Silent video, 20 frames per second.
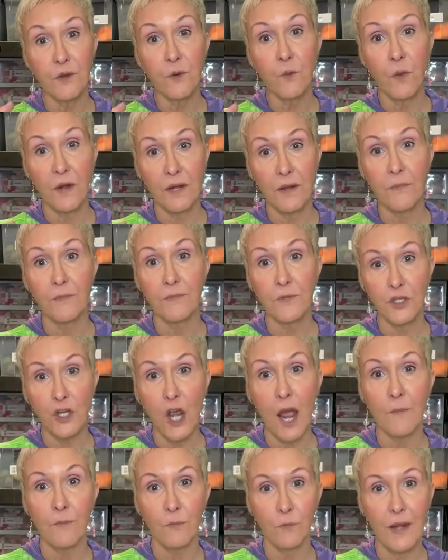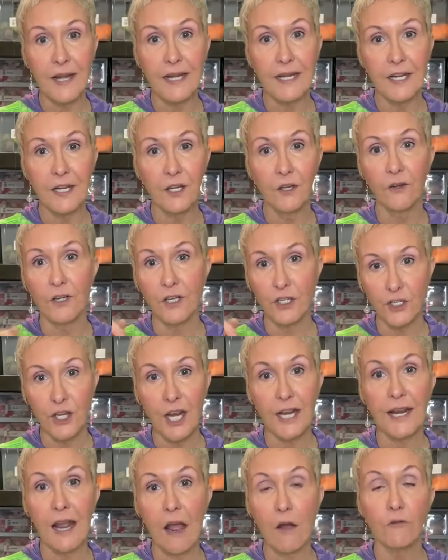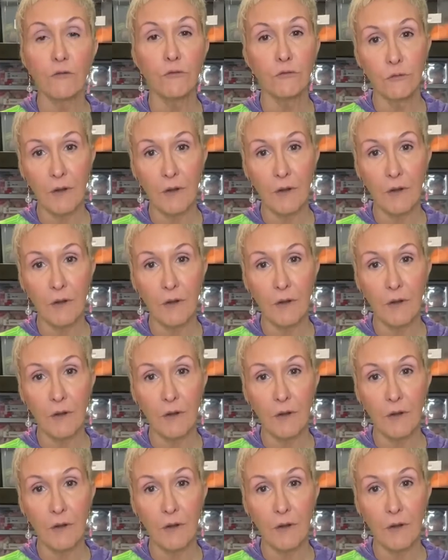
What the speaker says: you want to shop right here and check out